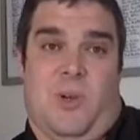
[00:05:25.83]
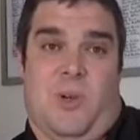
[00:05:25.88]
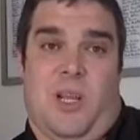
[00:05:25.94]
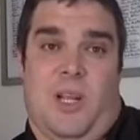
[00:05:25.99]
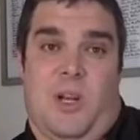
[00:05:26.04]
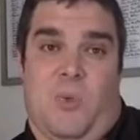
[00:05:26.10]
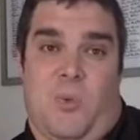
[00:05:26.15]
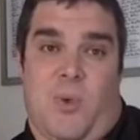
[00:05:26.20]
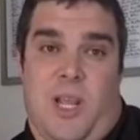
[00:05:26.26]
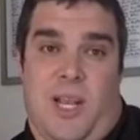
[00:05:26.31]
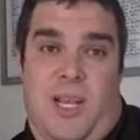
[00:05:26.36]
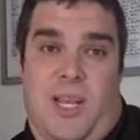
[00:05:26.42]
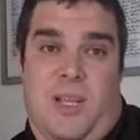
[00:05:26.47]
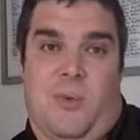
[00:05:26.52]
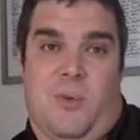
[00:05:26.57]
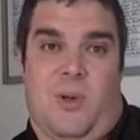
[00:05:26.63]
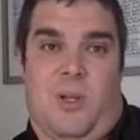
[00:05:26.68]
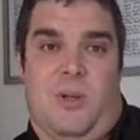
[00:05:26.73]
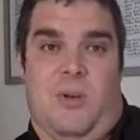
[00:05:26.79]
We're kind of
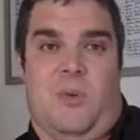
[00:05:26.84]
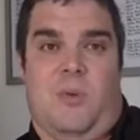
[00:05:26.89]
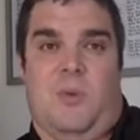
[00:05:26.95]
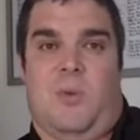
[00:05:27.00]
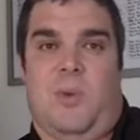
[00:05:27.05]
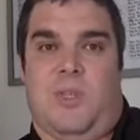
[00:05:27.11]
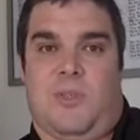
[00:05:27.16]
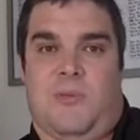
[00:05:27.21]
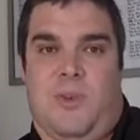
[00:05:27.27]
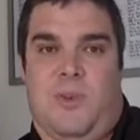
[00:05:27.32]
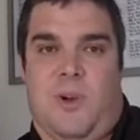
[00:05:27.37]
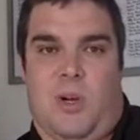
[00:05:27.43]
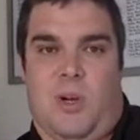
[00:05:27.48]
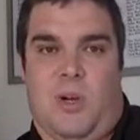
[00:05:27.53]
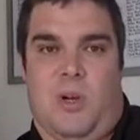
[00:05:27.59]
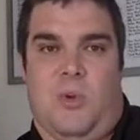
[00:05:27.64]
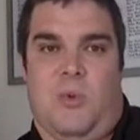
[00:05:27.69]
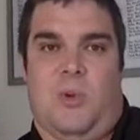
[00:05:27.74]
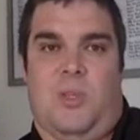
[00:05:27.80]
waiting what Wells
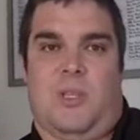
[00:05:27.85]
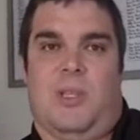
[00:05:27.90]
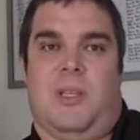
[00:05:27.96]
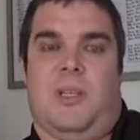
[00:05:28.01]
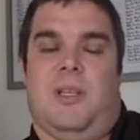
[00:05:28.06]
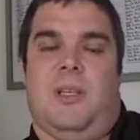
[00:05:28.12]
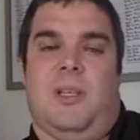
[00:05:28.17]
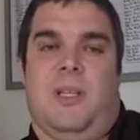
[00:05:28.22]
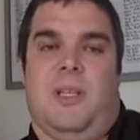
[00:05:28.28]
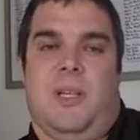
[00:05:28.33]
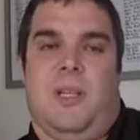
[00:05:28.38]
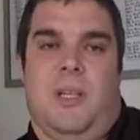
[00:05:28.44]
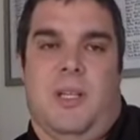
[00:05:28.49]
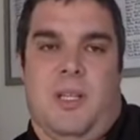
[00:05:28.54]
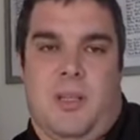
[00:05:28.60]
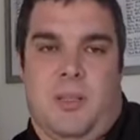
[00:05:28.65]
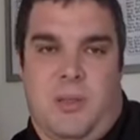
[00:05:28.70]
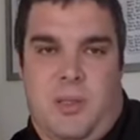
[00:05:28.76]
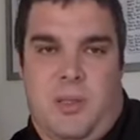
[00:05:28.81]
Fargo, what
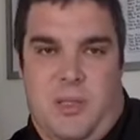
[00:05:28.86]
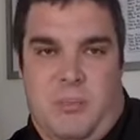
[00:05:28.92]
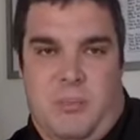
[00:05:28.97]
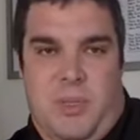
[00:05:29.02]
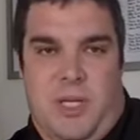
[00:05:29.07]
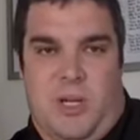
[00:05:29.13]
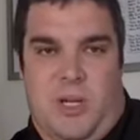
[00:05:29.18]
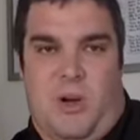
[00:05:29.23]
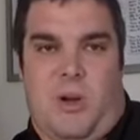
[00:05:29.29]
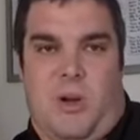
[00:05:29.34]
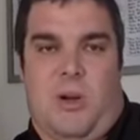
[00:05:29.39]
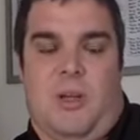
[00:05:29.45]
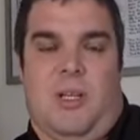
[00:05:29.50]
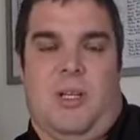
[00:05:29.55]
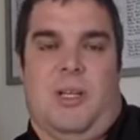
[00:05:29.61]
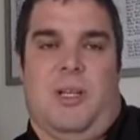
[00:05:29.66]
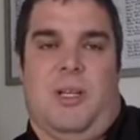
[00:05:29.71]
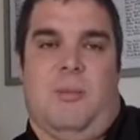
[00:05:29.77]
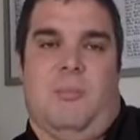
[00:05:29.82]
the bigger
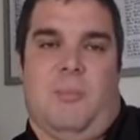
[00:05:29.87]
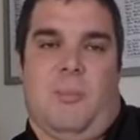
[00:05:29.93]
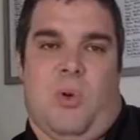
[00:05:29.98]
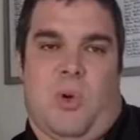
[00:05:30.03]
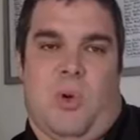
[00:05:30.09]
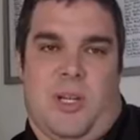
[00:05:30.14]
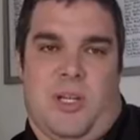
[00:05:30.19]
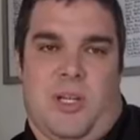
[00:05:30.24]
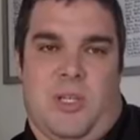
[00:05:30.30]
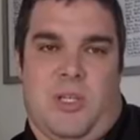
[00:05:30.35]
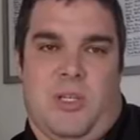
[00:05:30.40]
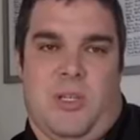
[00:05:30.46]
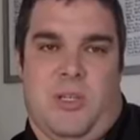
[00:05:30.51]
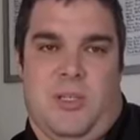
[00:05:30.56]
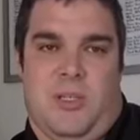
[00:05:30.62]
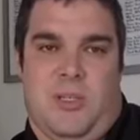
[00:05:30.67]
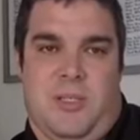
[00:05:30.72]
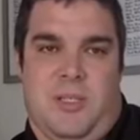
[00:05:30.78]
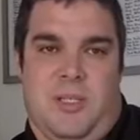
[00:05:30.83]

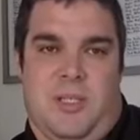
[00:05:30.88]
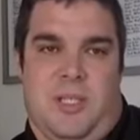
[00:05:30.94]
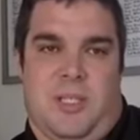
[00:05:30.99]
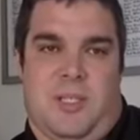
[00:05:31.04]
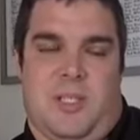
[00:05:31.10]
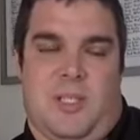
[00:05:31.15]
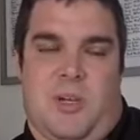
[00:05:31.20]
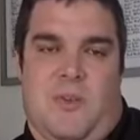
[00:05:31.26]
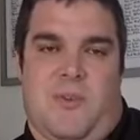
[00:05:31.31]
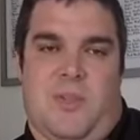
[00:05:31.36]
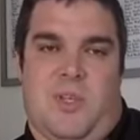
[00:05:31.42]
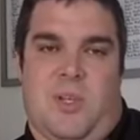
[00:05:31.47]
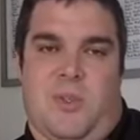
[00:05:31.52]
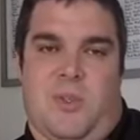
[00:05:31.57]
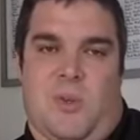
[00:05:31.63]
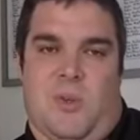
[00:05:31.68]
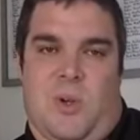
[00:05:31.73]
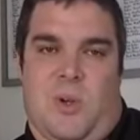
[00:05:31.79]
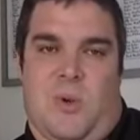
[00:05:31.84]
mortgage
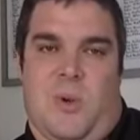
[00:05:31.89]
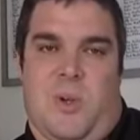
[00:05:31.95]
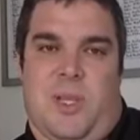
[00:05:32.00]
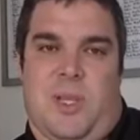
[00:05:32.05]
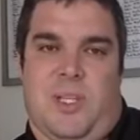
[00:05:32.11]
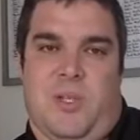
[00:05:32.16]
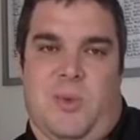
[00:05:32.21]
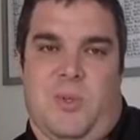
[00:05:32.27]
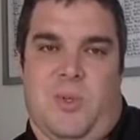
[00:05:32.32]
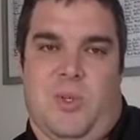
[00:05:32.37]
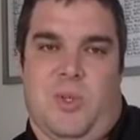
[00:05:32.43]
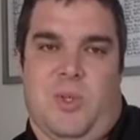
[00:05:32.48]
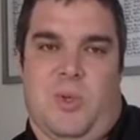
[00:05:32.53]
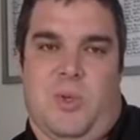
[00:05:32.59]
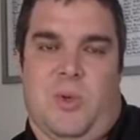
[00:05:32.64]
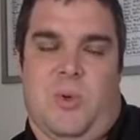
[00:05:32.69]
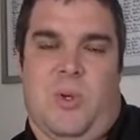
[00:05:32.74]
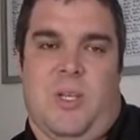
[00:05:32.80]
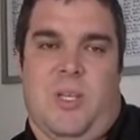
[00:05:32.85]
services are going to
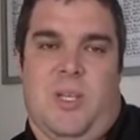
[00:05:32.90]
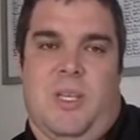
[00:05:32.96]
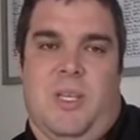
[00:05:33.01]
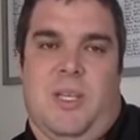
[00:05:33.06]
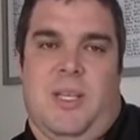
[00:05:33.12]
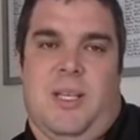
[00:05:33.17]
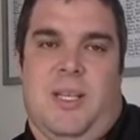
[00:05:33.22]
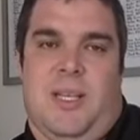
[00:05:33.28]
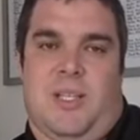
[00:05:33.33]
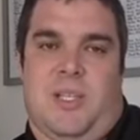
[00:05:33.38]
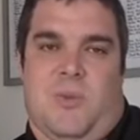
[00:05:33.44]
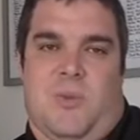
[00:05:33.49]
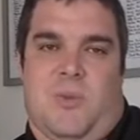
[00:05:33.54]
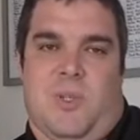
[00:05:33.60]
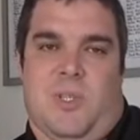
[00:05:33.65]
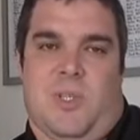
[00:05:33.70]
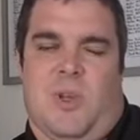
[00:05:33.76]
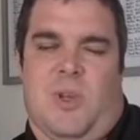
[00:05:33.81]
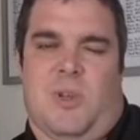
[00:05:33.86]
do as a
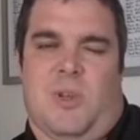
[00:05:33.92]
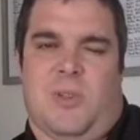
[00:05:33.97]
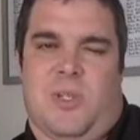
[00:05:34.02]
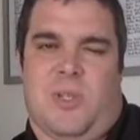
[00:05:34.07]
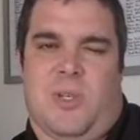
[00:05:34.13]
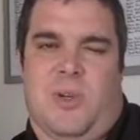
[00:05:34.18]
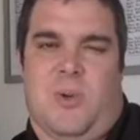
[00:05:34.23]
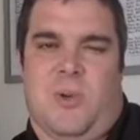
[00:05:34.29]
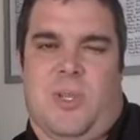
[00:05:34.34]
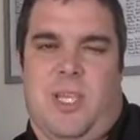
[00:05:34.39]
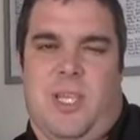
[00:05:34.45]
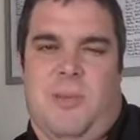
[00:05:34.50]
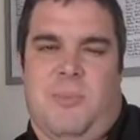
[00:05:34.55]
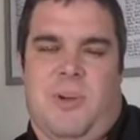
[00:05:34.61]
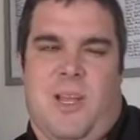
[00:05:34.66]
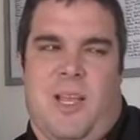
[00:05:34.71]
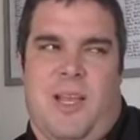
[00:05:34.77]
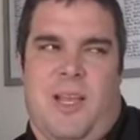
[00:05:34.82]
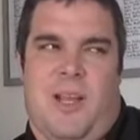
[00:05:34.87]
result. So
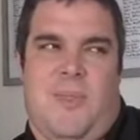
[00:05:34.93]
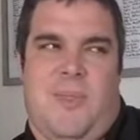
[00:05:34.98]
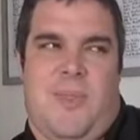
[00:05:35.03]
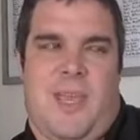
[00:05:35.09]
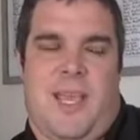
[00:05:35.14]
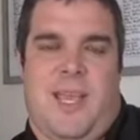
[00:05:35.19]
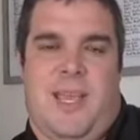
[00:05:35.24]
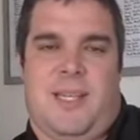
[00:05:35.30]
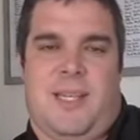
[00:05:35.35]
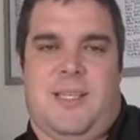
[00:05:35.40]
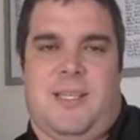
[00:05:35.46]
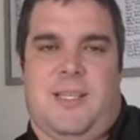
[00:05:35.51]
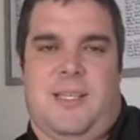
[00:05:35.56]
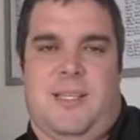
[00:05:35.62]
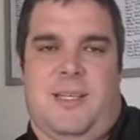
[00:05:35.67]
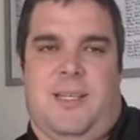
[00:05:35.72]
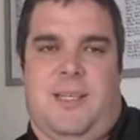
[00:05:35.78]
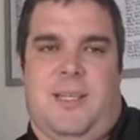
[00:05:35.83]
keep an eye on that.